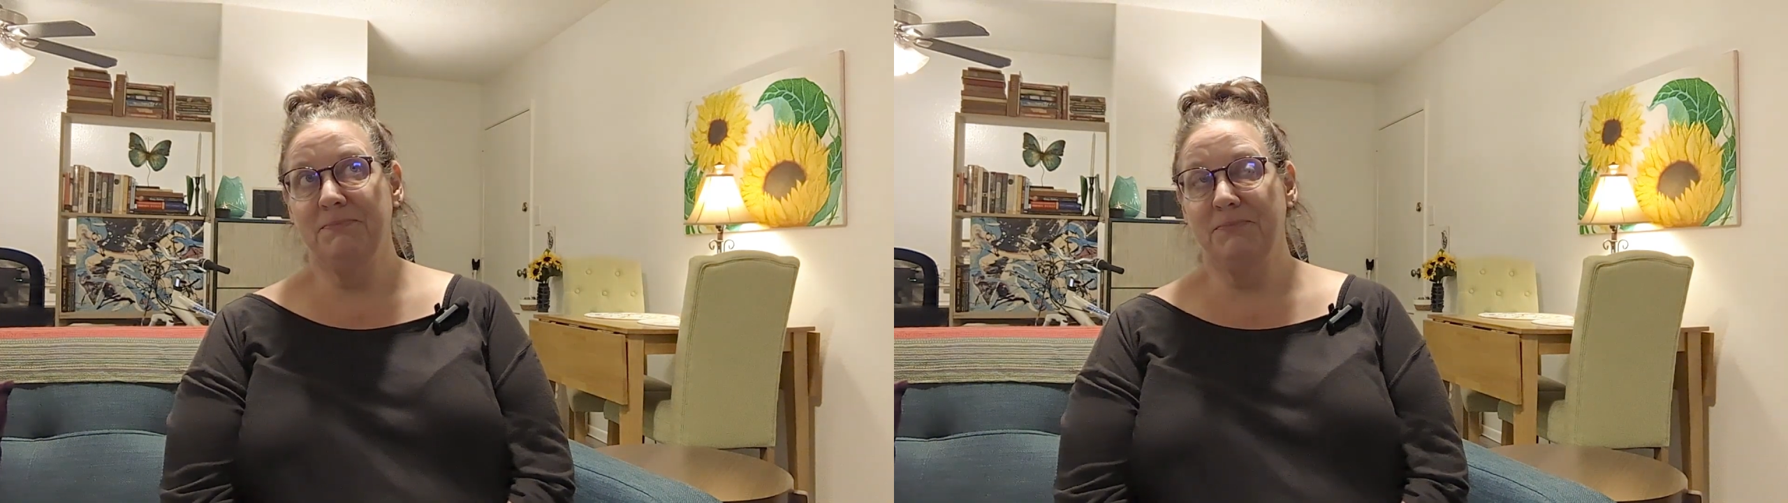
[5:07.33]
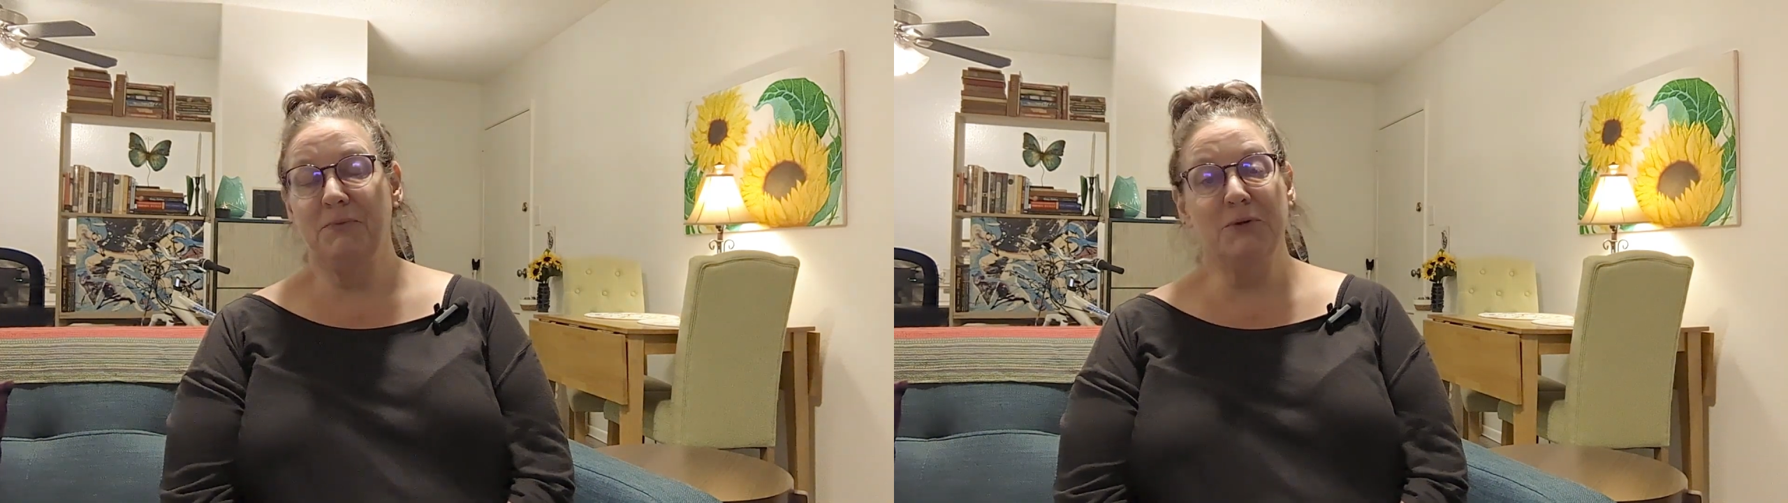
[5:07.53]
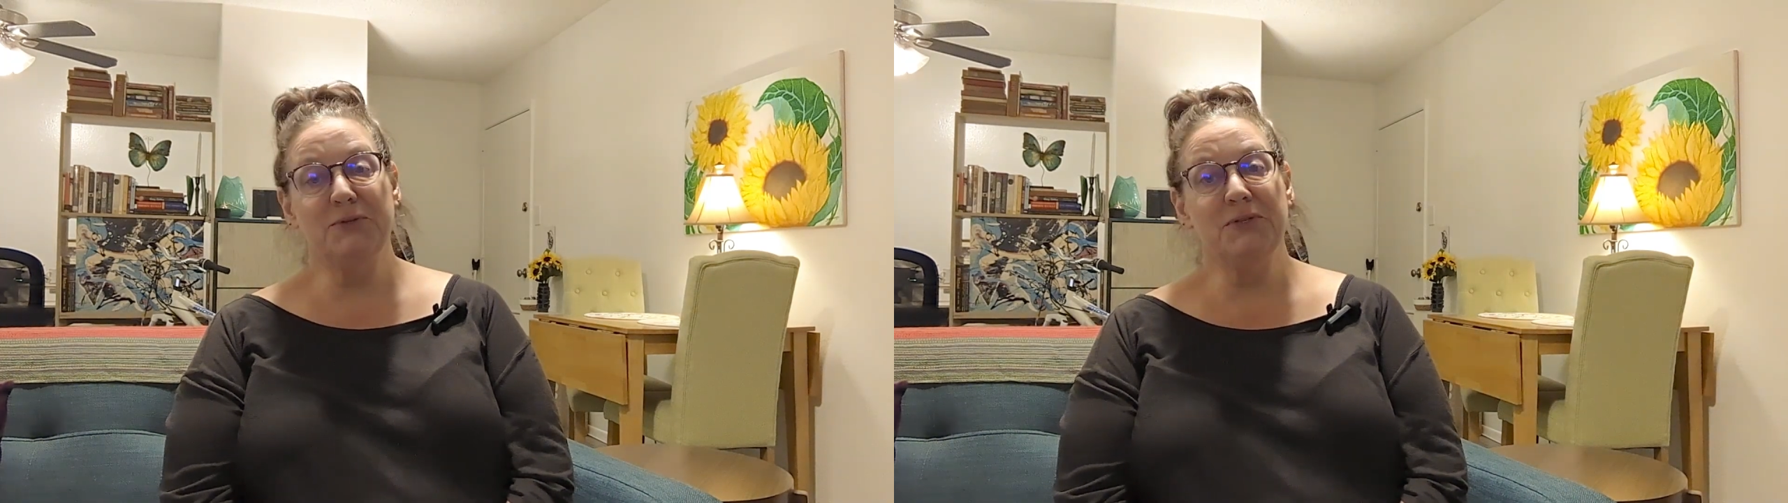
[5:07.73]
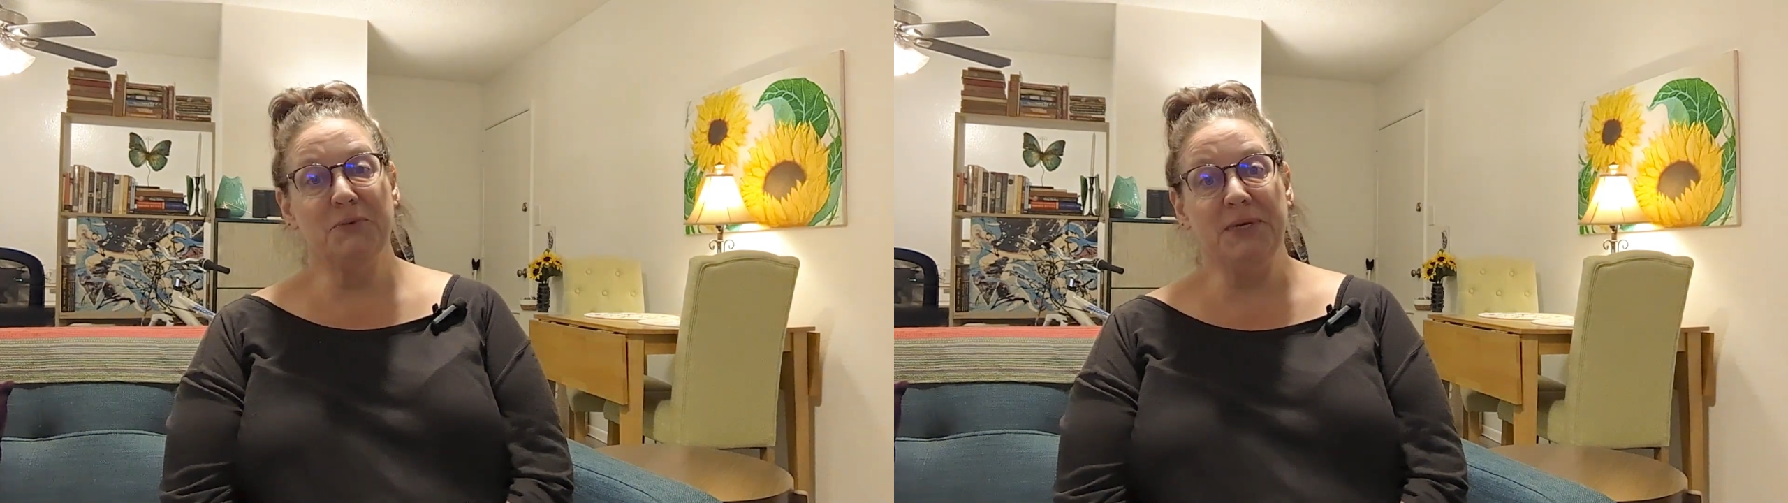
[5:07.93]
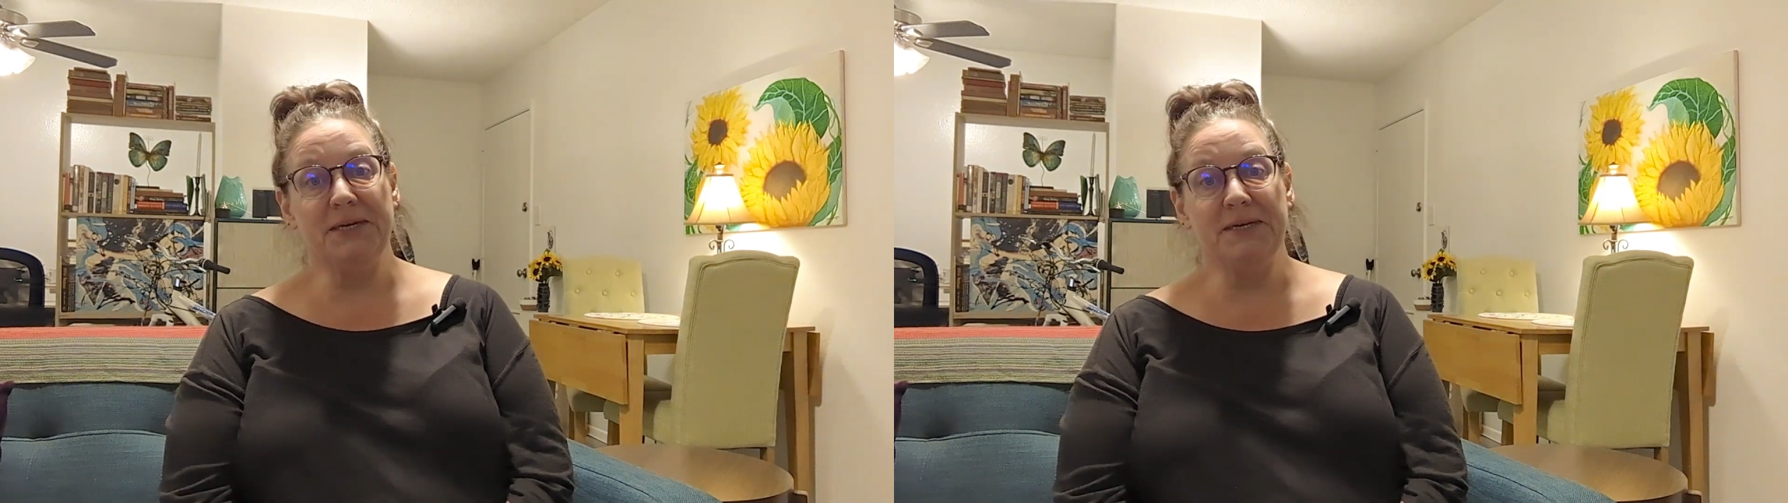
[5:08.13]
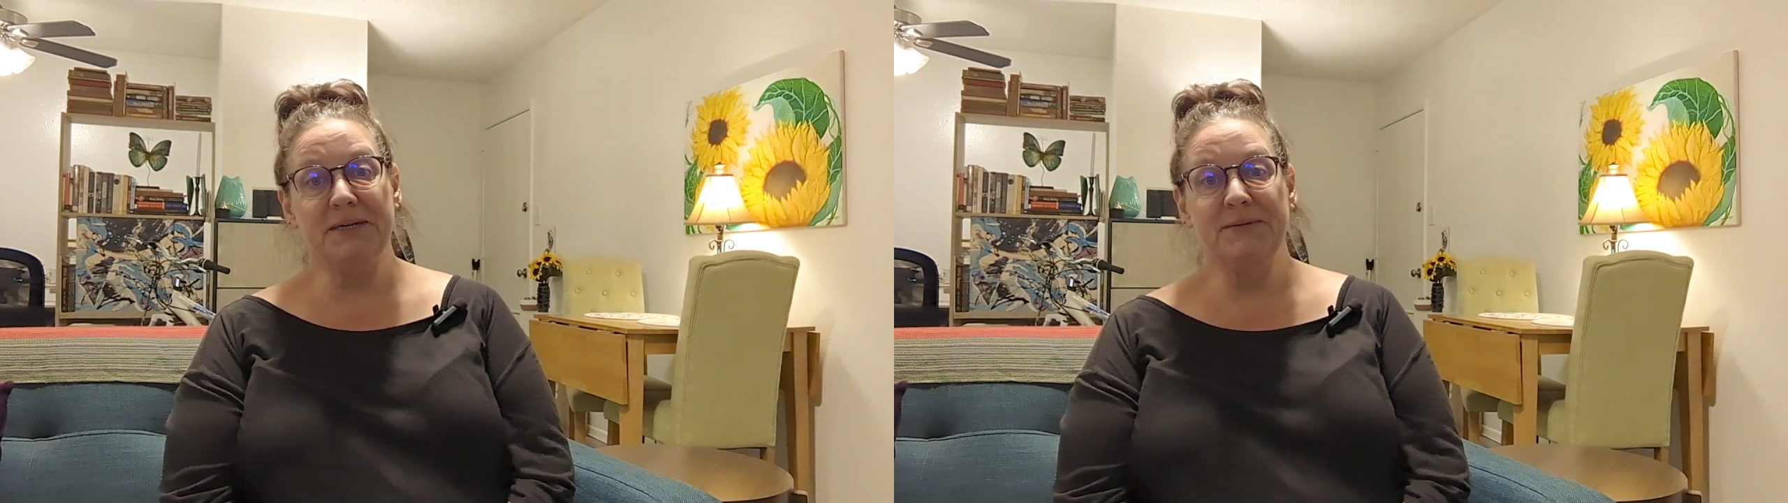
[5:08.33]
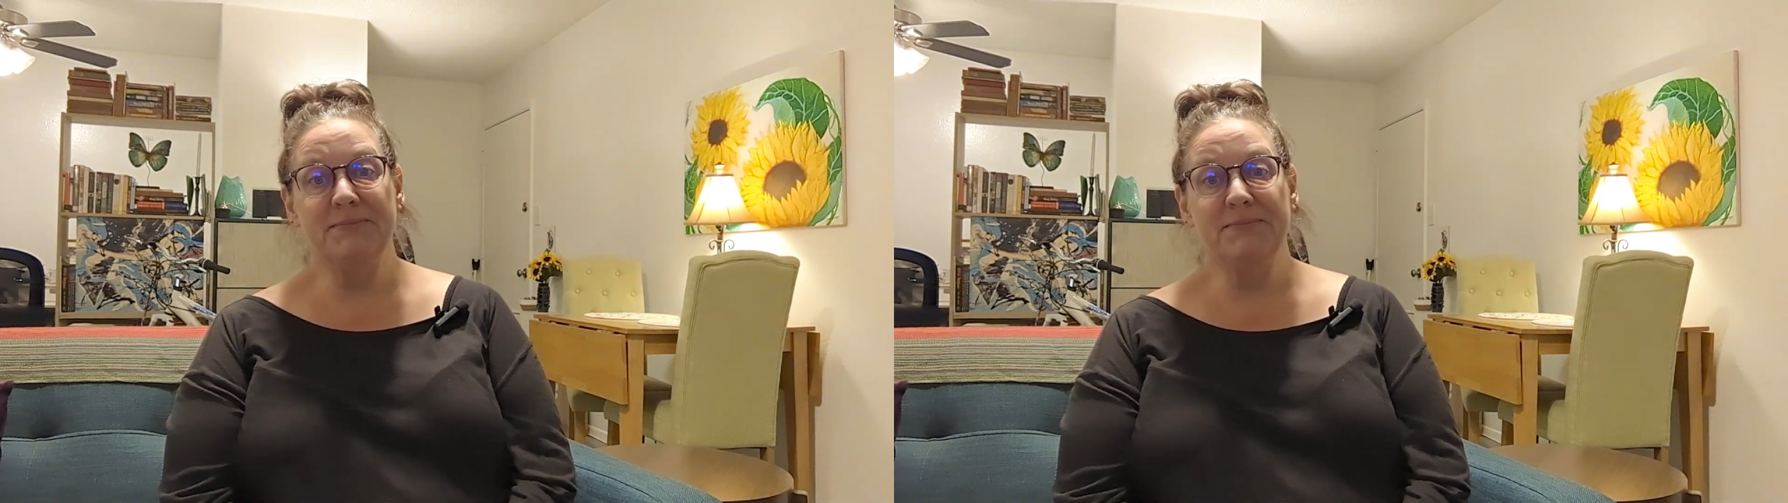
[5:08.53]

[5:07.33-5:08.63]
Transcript: for most of the week,